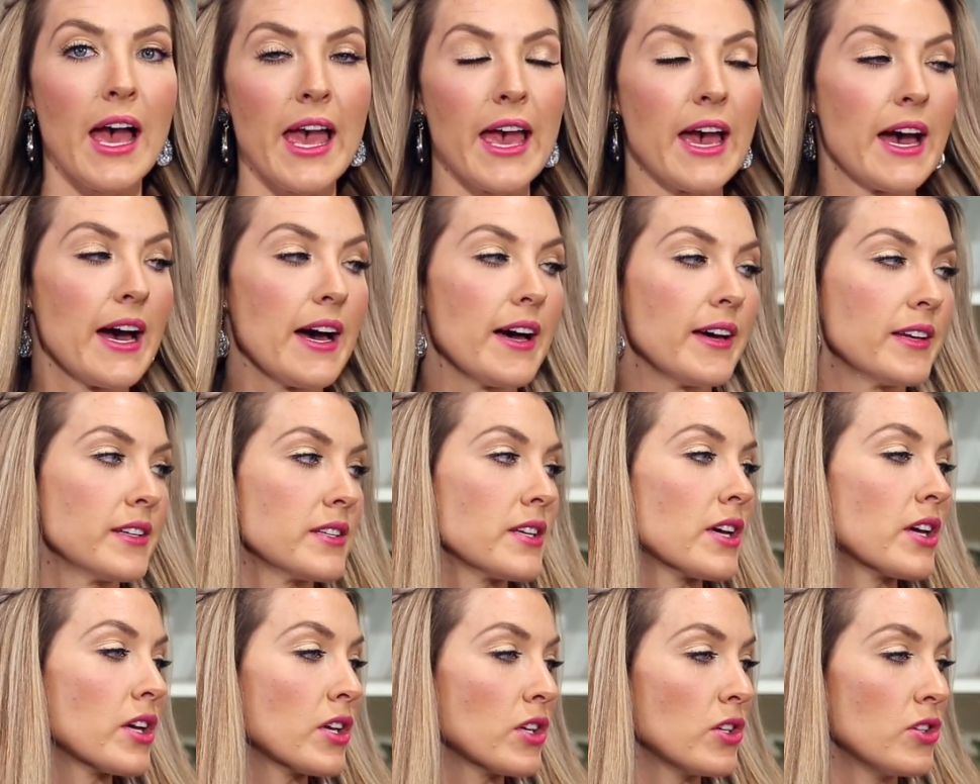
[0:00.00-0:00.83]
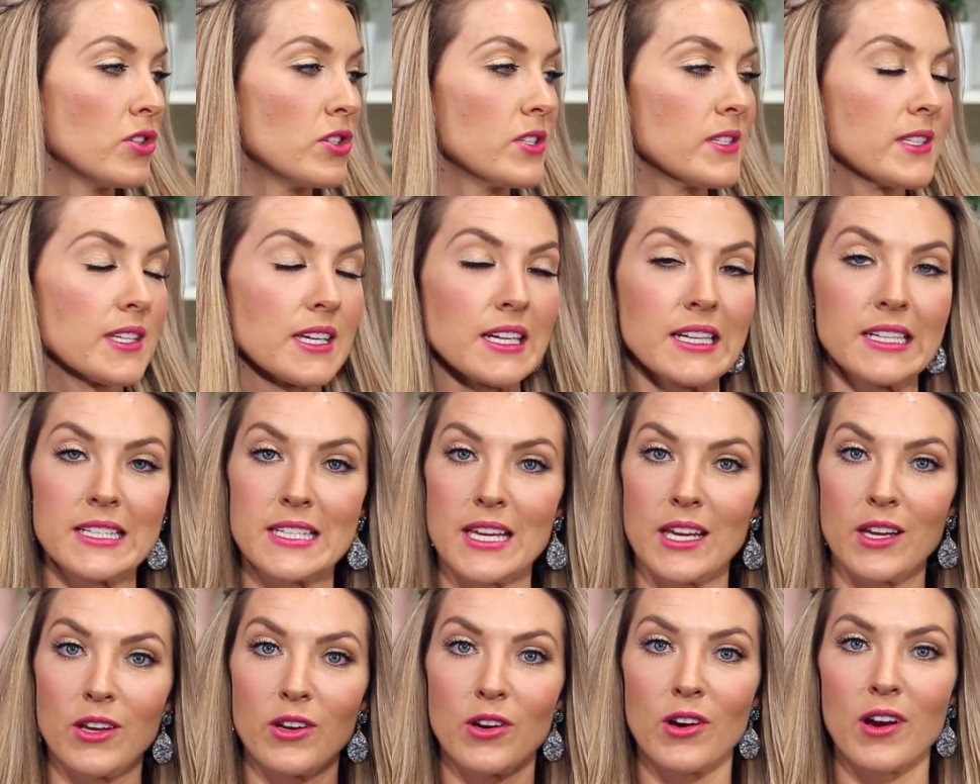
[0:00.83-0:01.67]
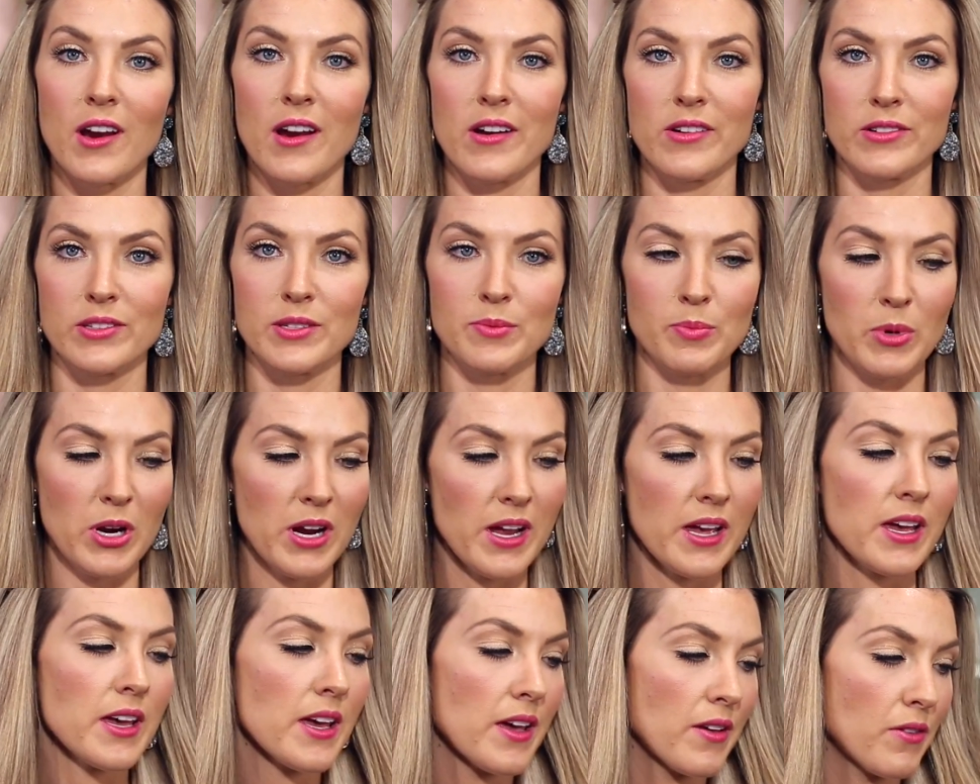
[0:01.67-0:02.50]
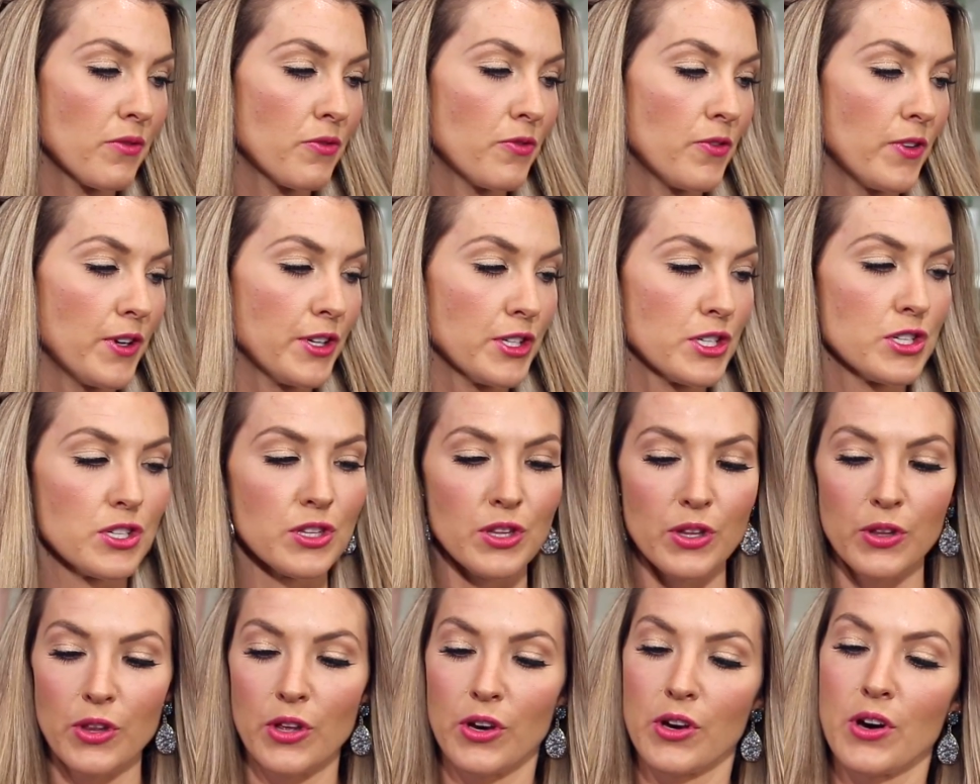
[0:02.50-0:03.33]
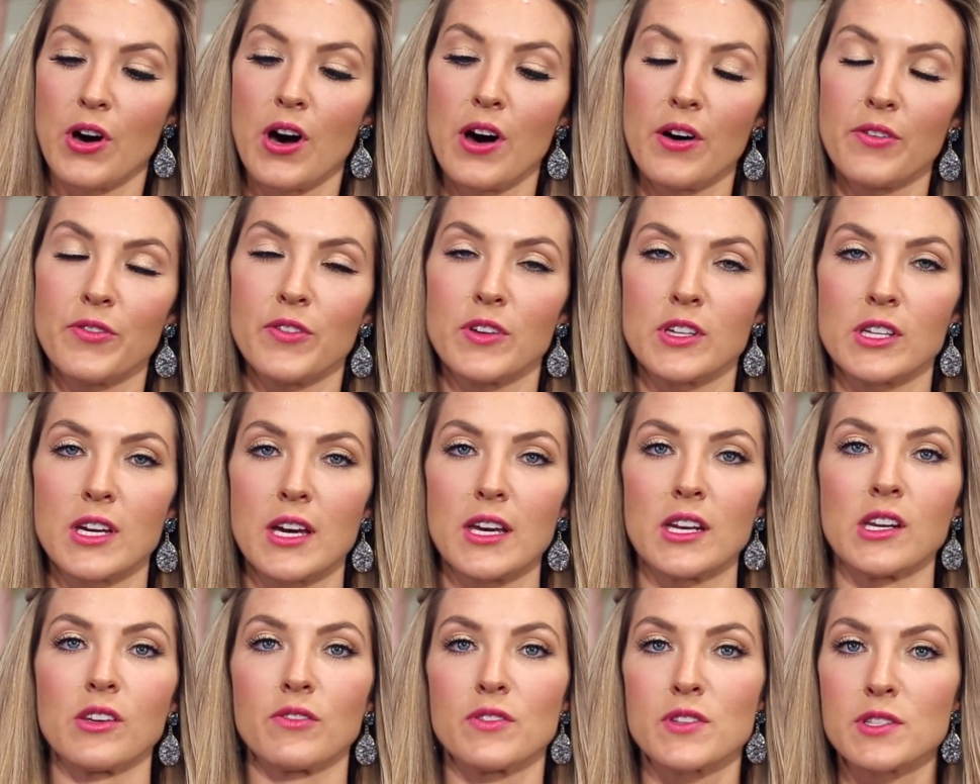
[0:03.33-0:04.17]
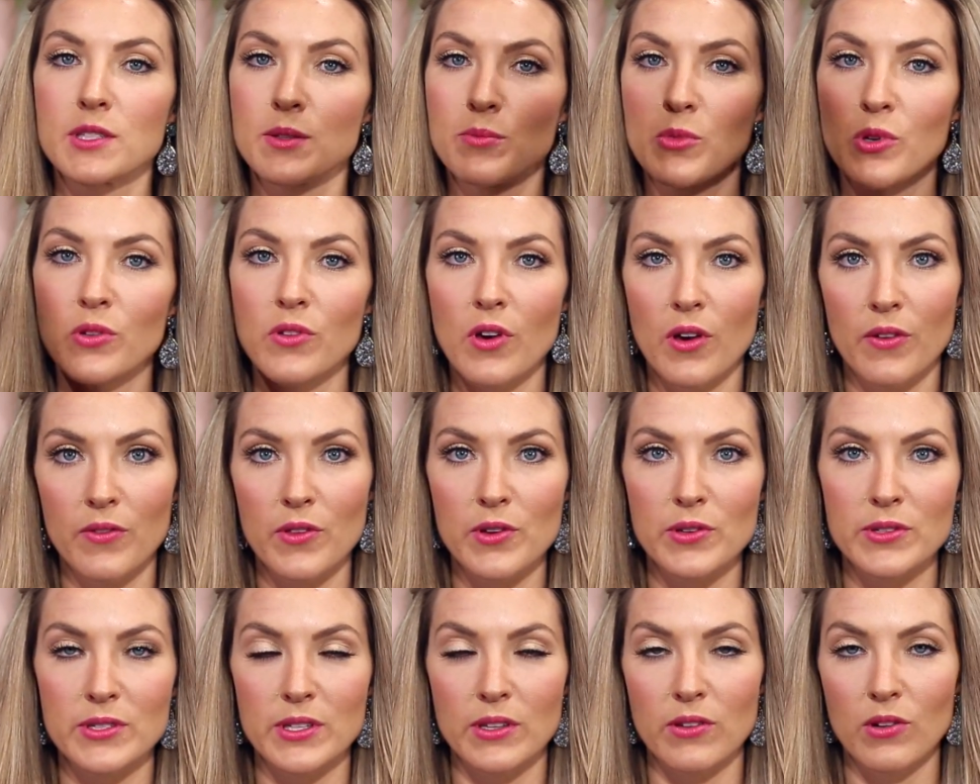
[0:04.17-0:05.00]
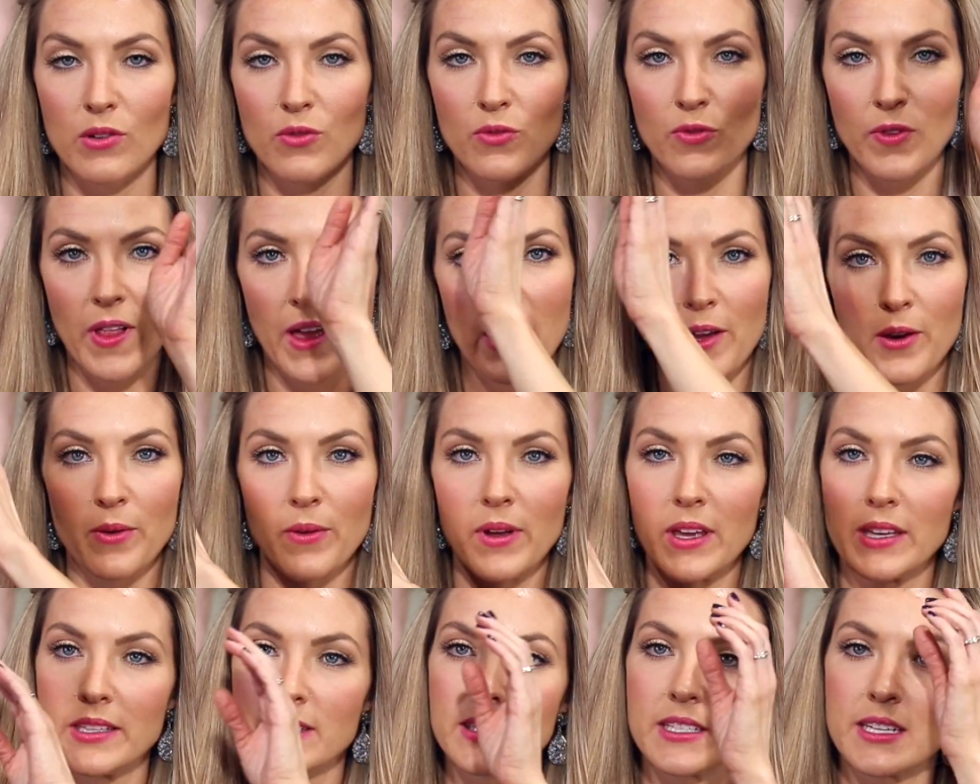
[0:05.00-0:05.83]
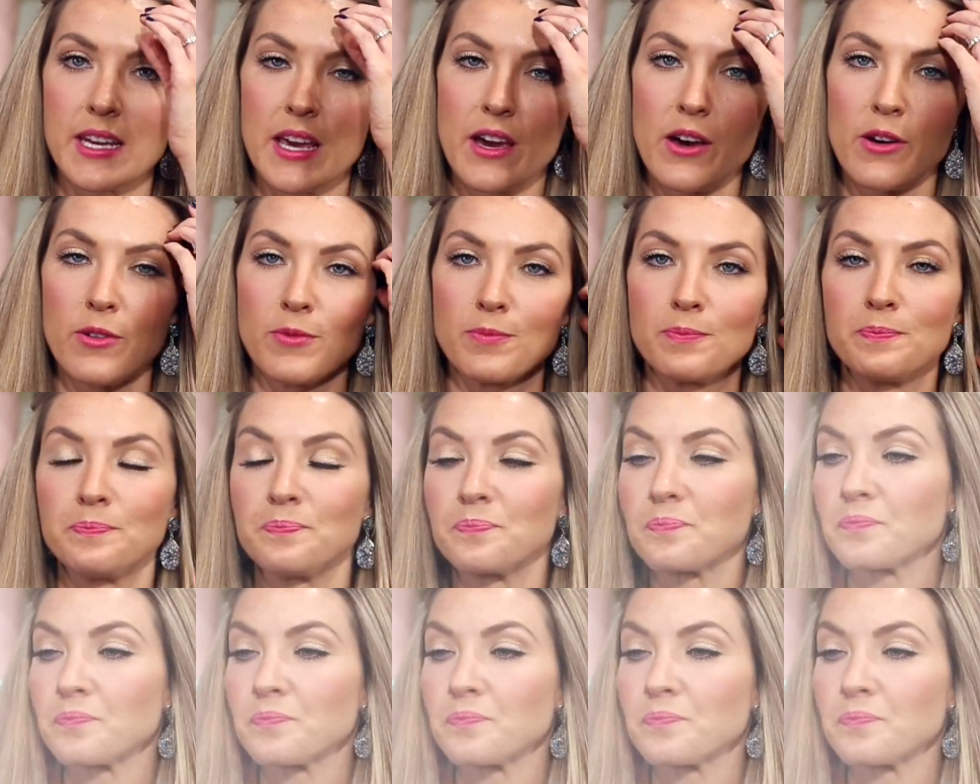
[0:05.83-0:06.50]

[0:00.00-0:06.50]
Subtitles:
And you're just gonna take your hairspray and finish the look off and kind of smooth all those little flyaways down.